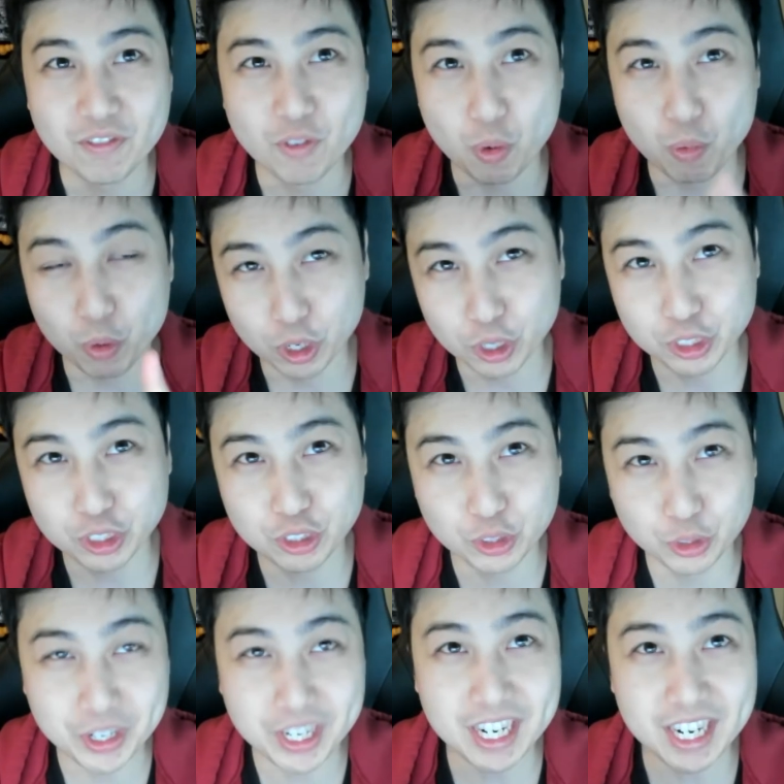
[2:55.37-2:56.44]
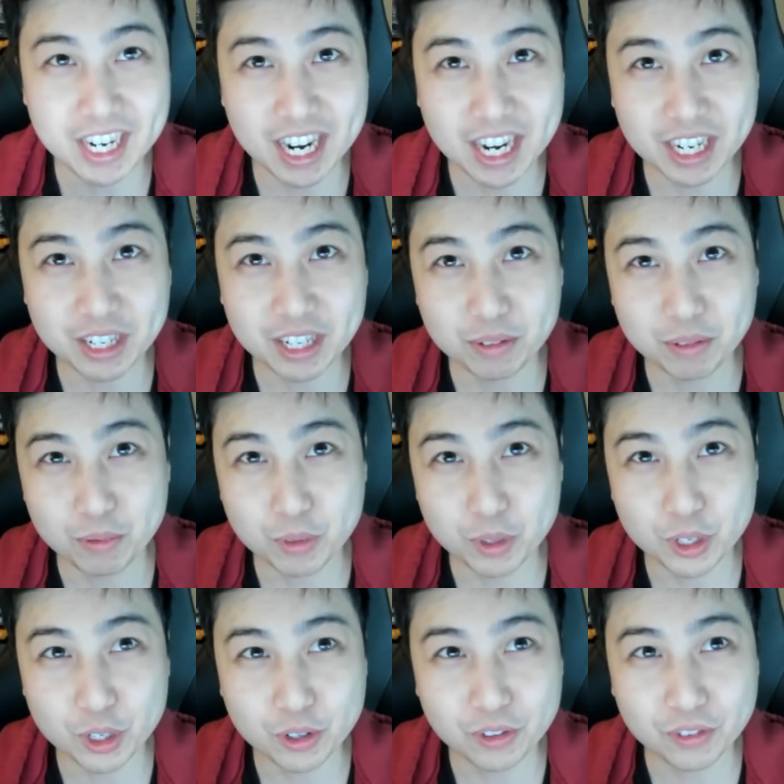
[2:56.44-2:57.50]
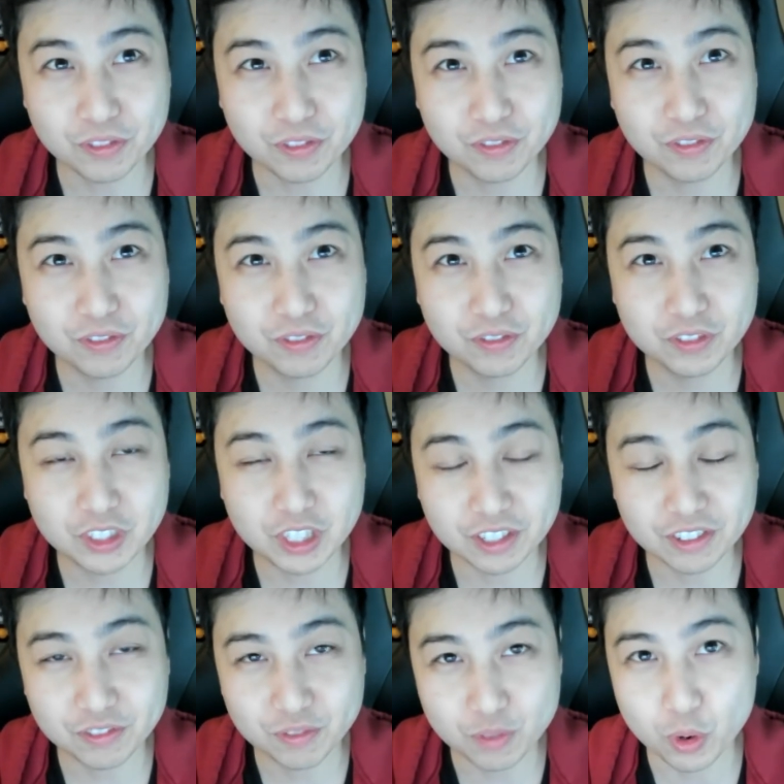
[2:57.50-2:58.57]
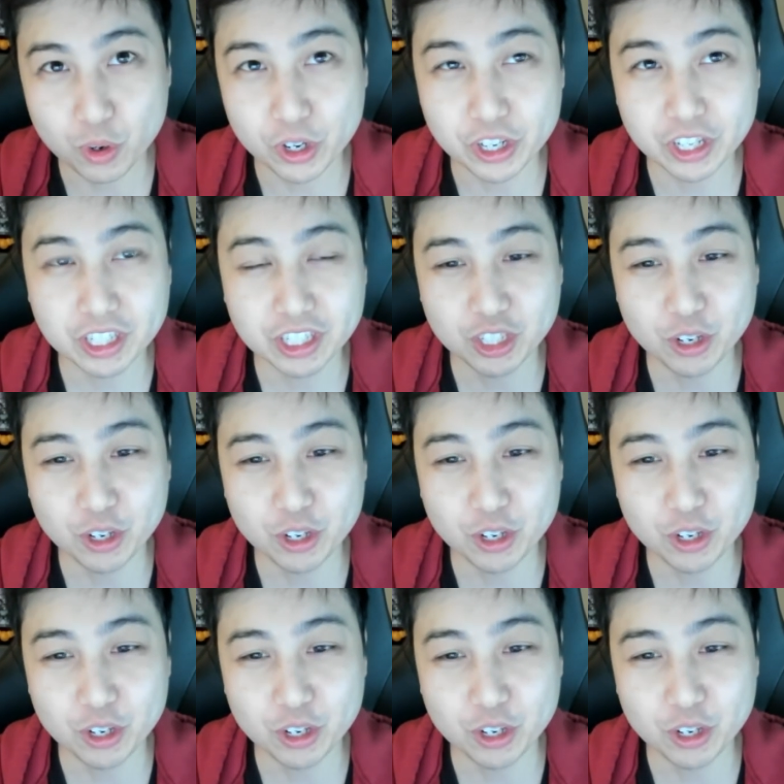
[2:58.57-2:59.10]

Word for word: for World 3 and World Tier 4.